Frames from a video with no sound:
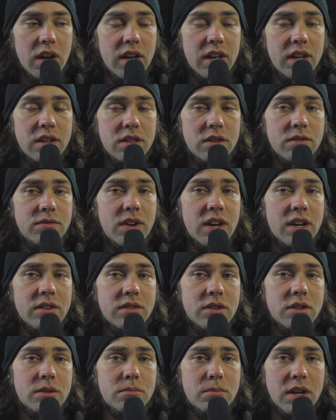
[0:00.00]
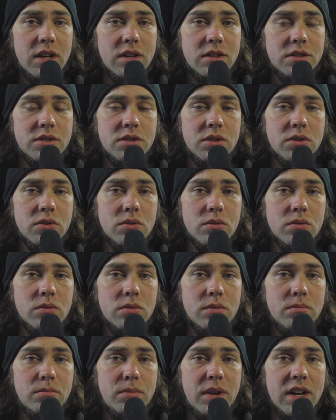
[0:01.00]
I hit the 500
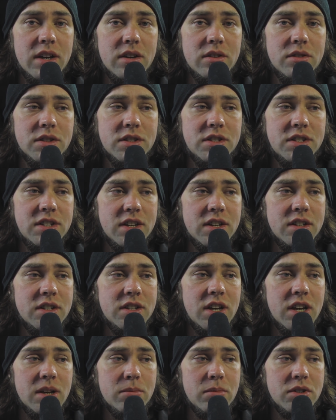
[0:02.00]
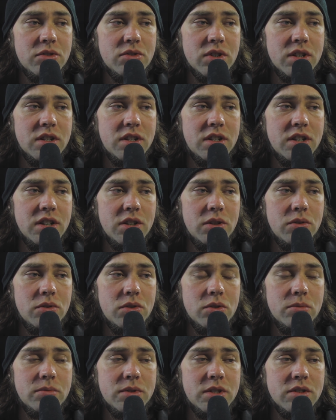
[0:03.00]
milestone back on the second time I tried to take
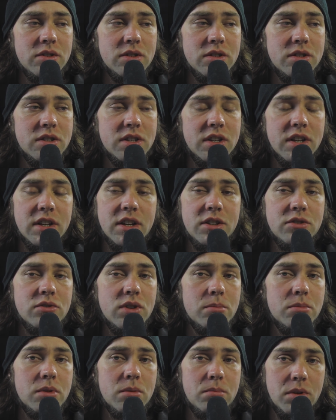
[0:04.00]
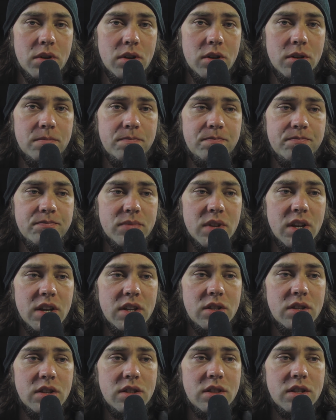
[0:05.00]
YouTube seriously, and I dropped the ball.
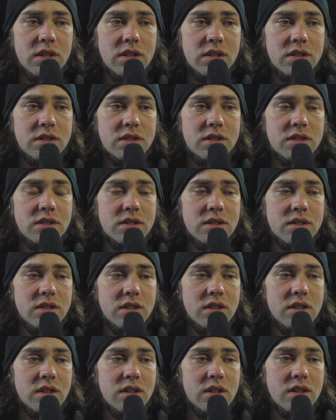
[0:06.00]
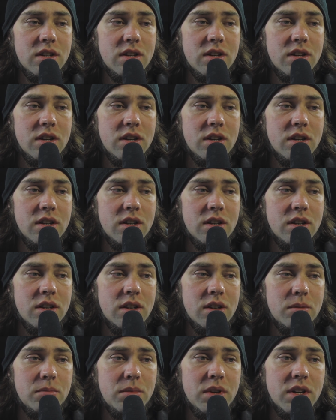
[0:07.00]
I did this
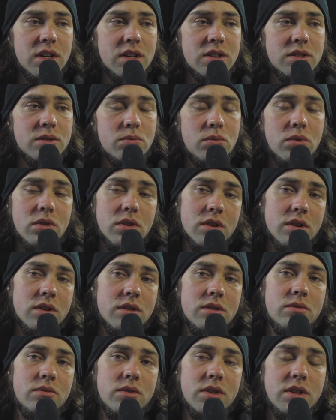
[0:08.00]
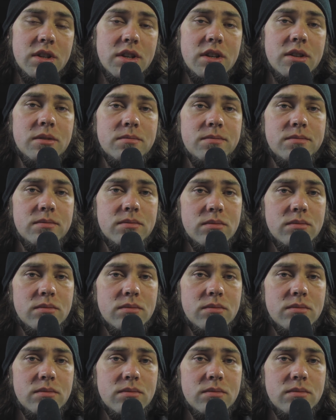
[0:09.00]
because work, really.